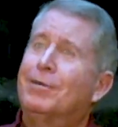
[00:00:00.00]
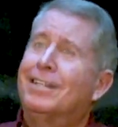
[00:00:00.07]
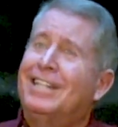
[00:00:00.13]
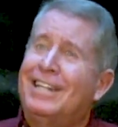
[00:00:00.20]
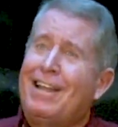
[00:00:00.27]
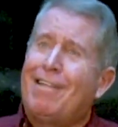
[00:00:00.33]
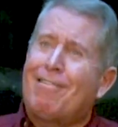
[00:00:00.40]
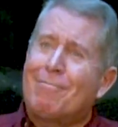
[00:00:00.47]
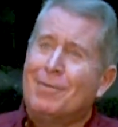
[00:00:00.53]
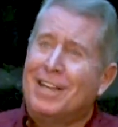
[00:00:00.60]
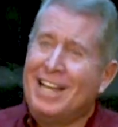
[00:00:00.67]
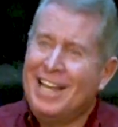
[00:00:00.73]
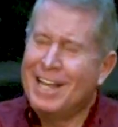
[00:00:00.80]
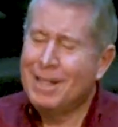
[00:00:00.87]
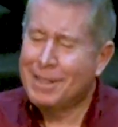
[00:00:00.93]
to release
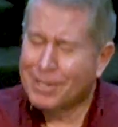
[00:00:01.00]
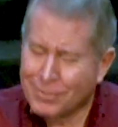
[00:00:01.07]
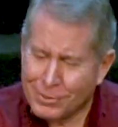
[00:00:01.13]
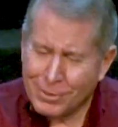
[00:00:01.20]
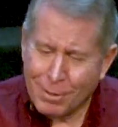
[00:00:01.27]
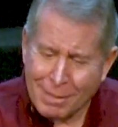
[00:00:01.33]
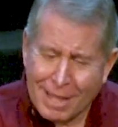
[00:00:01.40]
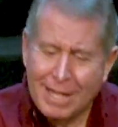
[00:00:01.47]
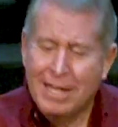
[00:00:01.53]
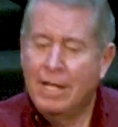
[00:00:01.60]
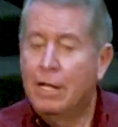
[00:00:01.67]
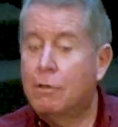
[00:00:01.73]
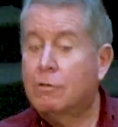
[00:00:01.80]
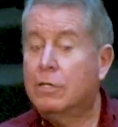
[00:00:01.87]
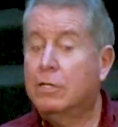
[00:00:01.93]
me? Is he going to say,
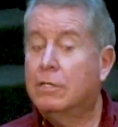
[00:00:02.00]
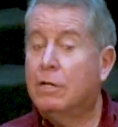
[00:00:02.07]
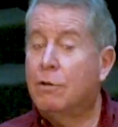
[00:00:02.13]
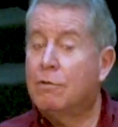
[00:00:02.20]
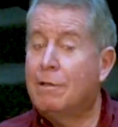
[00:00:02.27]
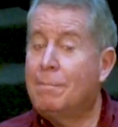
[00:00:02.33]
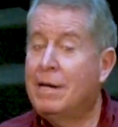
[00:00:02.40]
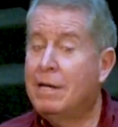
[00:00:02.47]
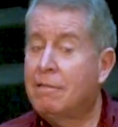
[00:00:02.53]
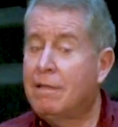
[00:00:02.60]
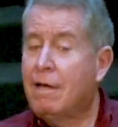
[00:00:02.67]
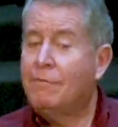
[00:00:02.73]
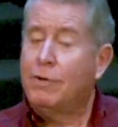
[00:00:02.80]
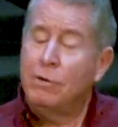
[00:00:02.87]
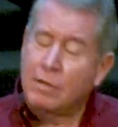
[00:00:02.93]
it's going to close up by
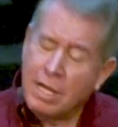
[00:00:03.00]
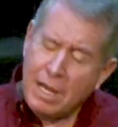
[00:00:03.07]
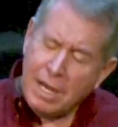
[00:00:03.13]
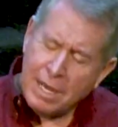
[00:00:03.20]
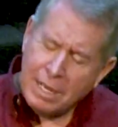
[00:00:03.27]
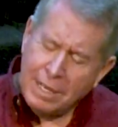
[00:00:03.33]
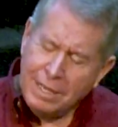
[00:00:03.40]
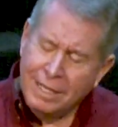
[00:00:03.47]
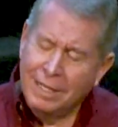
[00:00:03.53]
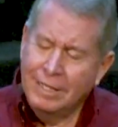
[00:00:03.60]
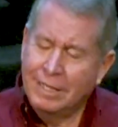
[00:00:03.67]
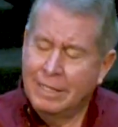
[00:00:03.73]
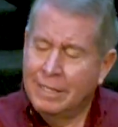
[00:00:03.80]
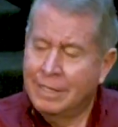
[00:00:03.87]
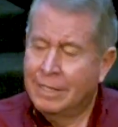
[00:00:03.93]
itself? Okay.
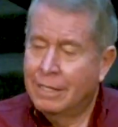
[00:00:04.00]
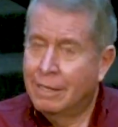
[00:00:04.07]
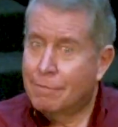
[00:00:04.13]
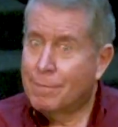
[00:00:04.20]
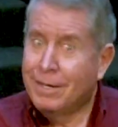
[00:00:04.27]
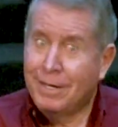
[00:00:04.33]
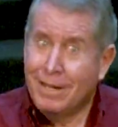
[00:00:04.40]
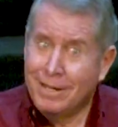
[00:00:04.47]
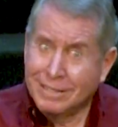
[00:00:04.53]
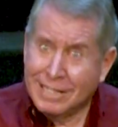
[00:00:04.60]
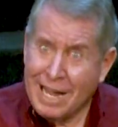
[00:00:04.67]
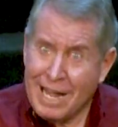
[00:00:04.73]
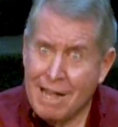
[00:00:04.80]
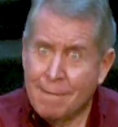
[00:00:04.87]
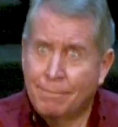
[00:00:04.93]
It's been a long
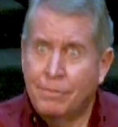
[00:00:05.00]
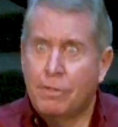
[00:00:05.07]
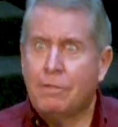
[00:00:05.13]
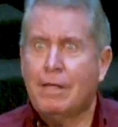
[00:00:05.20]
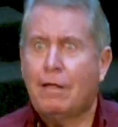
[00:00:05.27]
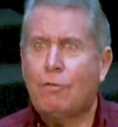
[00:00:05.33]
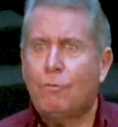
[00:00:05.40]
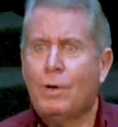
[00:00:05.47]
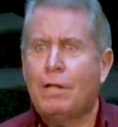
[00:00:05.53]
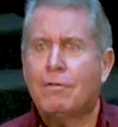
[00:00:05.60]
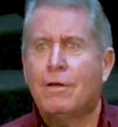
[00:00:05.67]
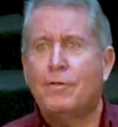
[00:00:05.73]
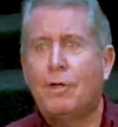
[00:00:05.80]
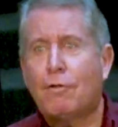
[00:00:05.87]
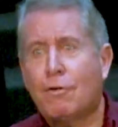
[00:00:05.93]
time. Six weeks
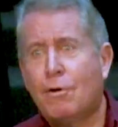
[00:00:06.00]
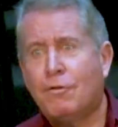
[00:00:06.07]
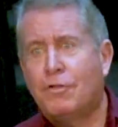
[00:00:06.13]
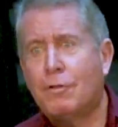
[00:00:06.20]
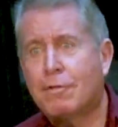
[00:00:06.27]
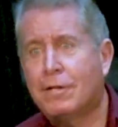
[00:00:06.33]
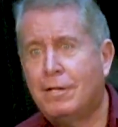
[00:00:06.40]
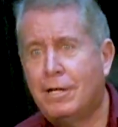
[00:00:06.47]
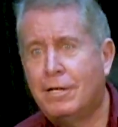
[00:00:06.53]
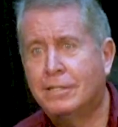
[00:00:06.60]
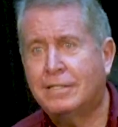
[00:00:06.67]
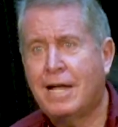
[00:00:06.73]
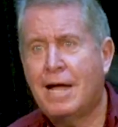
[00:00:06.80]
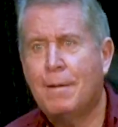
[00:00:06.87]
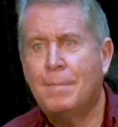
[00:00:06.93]
on this earth is a long
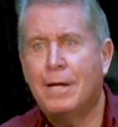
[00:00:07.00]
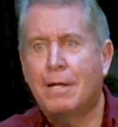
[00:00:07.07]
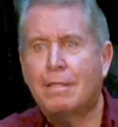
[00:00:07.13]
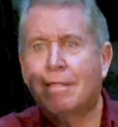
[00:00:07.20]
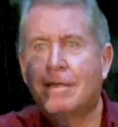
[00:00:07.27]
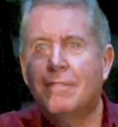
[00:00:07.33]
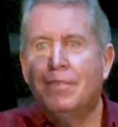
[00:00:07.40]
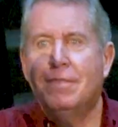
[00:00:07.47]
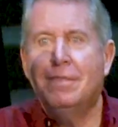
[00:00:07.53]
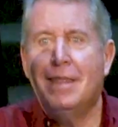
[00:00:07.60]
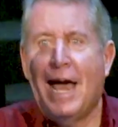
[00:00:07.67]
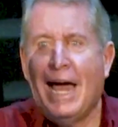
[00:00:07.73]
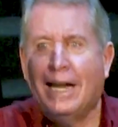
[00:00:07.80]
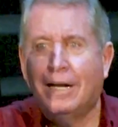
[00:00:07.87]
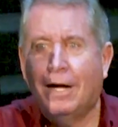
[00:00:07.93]
time. It's
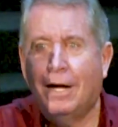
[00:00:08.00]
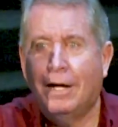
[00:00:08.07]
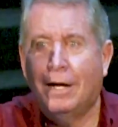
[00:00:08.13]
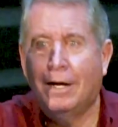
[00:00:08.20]
that